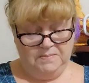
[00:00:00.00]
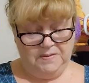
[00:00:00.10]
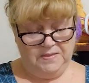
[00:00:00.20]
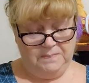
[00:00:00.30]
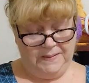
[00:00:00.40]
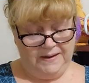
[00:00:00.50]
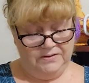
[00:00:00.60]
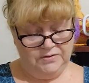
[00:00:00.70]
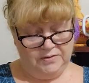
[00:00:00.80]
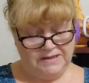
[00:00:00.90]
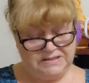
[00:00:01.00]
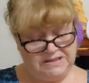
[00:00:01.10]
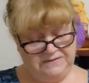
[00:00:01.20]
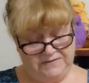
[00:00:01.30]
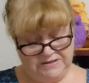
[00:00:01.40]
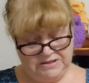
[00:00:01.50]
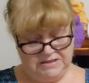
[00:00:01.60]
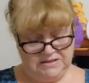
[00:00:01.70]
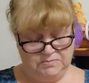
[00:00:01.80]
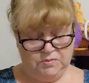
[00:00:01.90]
but the band gradually ventured
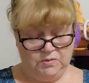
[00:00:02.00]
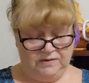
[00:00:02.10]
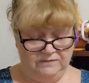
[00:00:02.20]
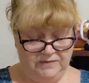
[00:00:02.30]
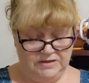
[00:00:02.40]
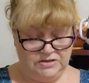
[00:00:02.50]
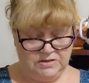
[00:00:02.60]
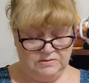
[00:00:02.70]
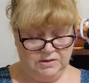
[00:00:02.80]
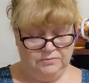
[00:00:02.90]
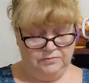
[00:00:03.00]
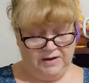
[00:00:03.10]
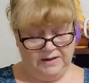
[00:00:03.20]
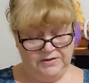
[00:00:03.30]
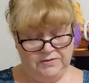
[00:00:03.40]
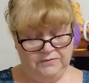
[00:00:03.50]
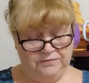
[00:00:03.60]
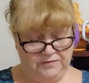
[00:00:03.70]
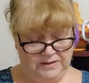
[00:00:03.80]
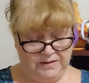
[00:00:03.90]
into more conventional and
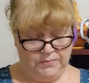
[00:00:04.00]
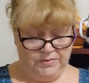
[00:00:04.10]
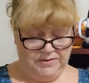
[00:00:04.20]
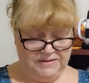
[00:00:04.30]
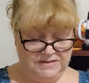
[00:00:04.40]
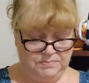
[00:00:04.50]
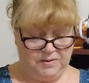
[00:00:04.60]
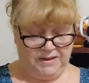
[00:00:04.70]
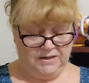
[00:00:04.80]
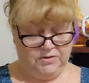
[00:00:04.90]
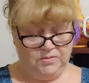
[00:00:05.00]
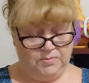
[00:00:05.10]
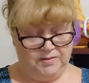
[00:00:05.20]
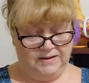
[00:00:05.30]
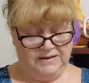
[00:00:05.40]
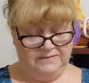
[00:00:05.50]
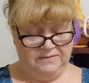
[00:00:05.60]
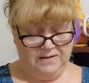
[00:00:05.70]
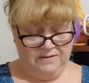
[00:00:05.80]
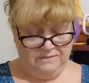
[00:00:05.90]
radio-friendly works by incorporating
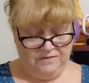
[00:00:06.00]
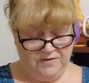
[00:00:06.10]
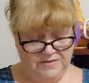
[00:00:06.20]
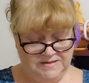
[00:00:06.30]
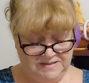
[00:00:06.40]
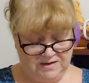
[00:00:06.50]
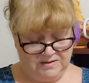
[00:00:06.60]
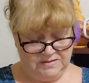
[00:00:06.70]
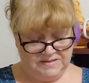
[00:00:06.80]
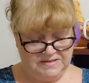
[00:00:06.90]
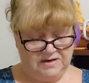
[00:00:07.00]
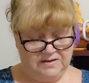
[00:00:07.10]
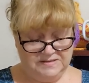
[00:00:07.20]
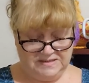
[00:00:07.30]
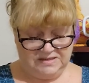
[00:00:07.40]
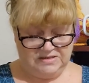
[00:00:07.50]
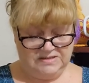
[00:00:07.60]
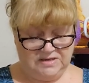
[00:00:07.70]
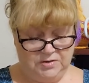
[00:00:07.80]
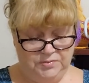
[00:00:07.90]
further styles such
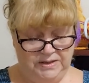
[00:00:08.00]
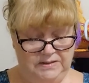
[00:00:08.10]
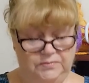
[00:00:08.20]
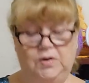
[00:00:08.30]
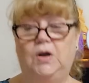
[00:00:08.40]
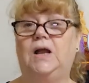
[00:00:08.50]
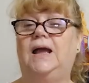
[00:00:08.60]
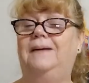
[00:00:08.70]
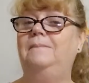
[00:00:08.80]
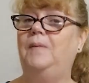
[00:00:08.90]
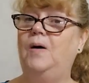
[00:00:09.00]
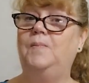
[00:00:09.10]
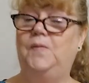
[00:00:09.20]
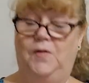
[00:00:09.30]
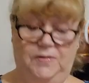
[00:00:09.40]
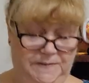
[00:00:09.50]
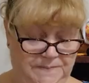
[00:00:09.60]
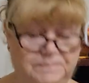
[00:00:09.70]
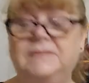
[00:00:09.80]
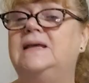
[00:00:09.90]
as arena rock and pop rock.
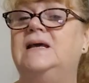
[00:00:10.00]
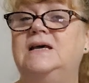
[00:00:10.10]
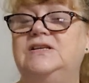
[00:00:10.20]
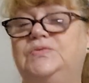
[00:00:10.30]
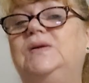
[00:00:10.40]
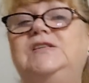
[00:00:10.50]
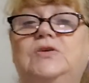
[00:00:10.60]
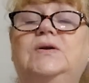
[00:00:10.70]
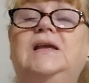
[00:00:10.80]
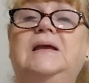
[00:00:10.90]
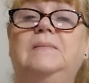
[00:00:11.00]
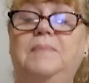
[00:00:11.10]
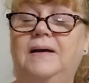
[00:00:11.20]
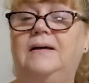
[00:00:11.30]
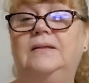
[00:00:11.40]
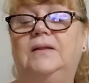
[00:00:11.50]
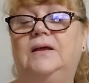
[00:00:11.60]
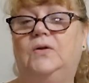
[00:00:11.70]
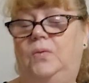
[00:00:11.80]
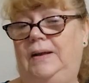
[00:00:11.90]
So when talking about
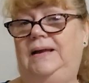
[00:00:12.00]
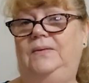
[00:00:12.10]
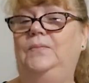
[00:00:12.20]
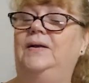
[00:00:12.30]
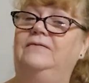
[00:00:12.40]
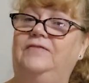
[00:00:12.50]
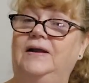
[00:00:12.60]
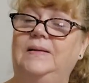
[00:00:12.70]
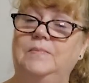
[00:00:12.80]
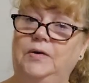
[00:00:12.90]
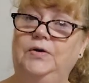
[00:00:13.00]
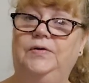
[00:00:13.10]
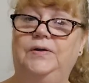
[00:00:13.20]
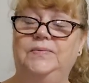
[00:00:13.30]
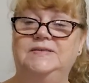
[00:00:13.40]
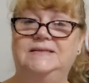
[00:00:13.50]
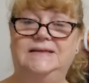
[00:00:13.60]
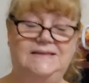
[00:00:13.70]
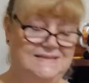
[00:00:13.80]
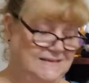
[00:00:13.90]
Queen, when Freddie Mercury was the
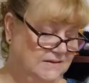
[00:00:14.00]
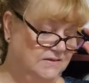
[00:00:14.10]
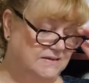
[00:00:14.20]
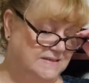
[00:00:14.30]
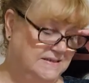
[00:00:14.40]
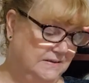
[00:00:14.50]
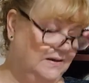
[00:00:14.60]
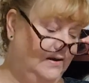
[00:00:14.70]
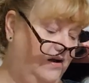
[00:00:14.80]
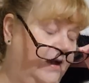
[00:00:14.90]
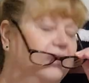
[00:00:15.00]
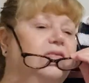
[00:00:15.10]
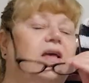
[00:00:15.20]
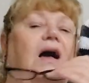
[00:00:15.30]
lead singer and still alive,